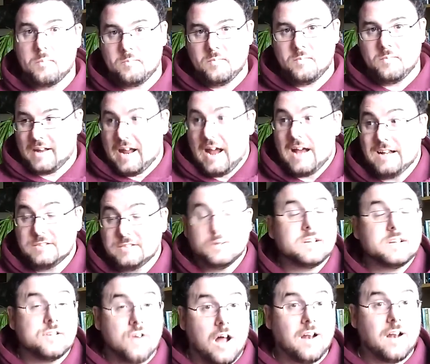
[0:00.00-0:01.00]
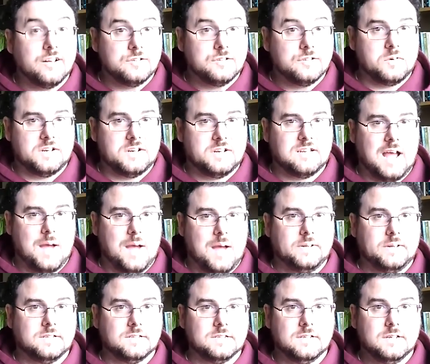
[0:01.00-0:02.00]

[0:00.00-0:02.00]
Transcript: like, has to acknowledge what has happened,